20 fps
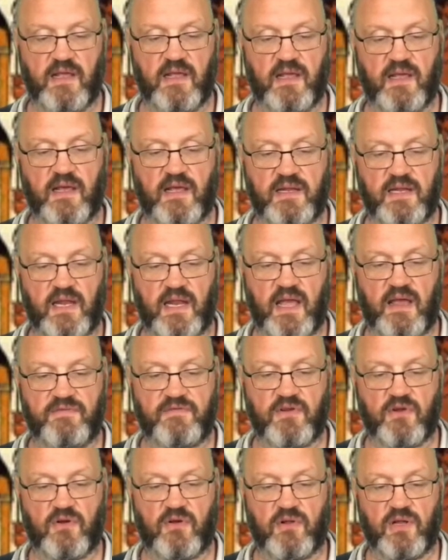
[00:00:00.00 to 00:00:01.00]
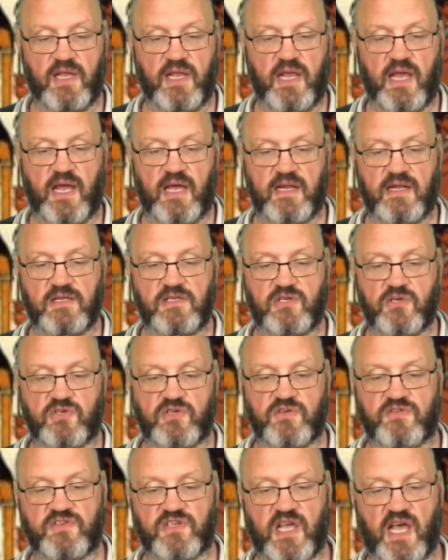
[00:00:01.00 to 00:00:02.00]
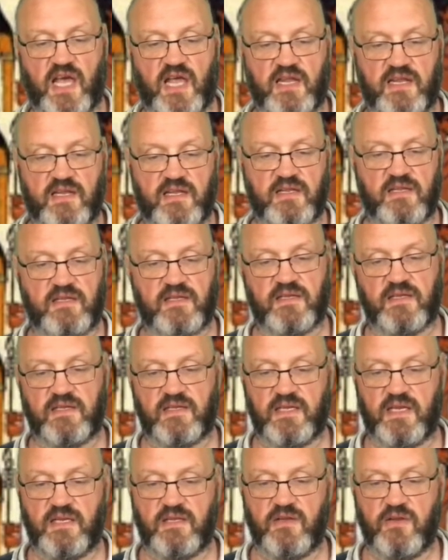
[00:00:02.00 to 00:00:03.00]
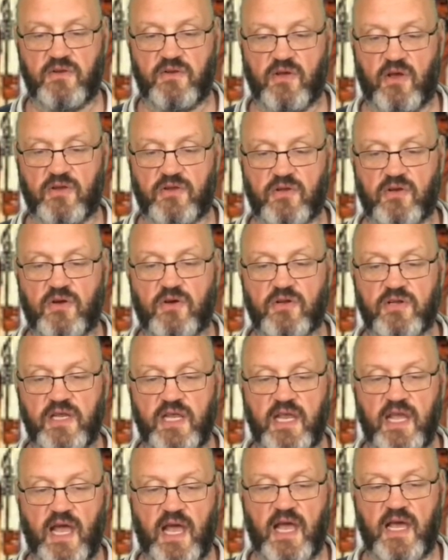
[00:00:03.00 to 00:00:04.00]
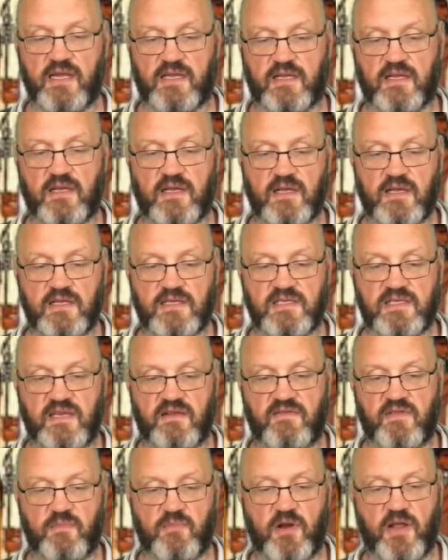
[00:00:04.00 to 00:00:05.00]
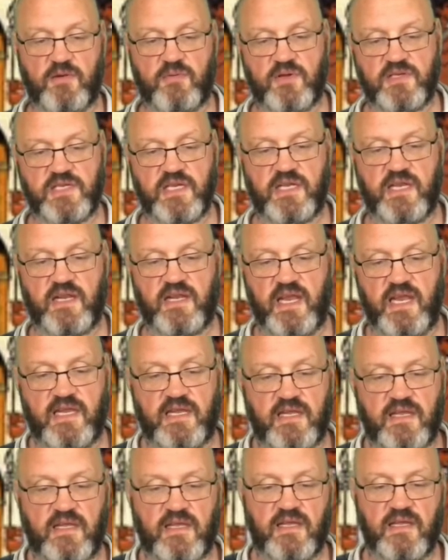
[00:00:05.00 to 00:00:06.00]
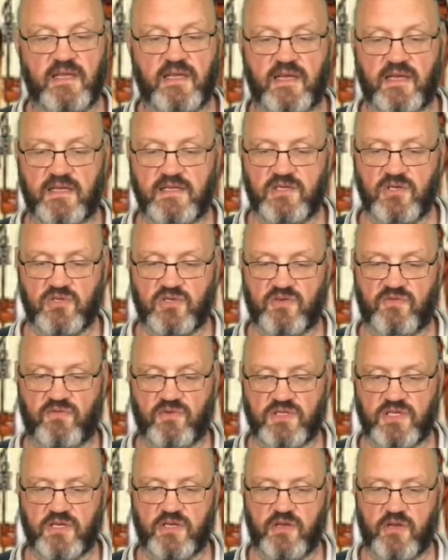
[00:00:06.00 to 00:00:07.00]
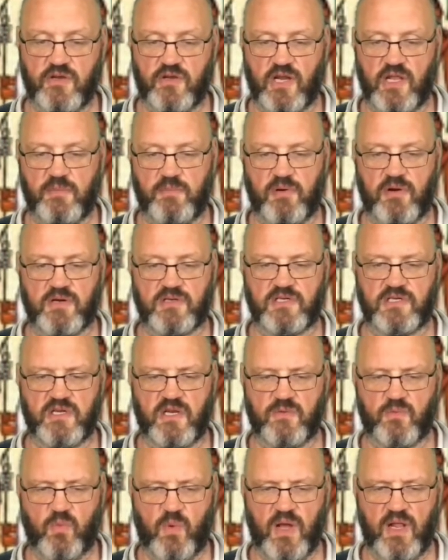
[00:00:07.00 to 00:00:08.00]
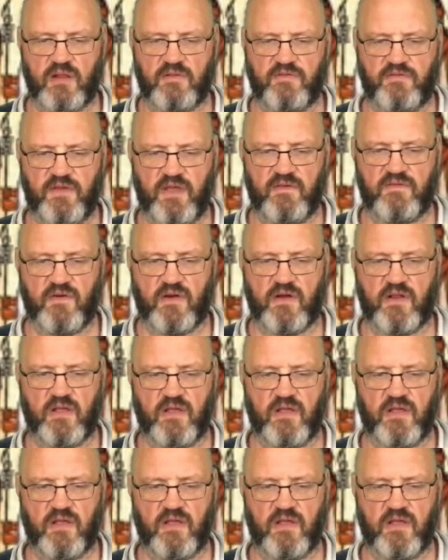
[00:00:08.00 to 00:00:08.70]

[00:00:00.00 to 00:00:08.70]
And he left all he had in Joseph's hand, and he knew not aught he had, save the bread which he did eat. And Joseph was a goodly person and well favoured.